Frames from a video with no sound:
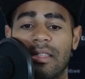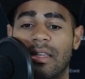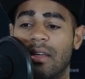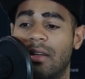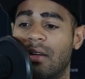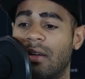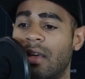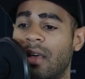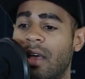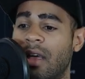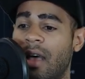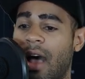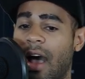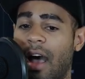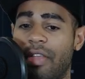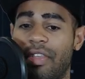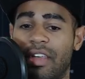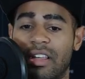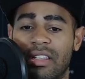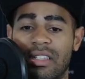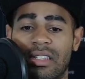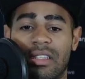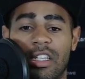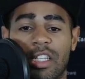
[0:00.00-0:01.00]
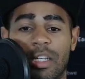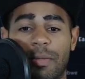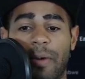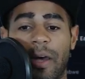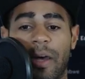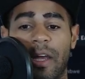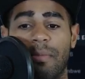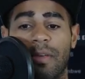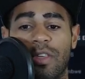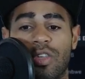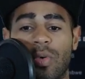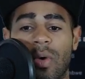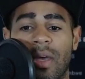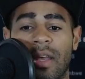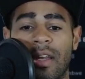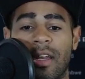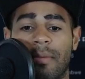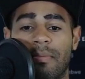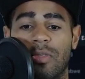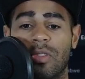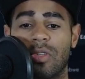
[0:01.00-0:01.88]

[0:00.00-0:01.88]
and uh, this is the spread between them.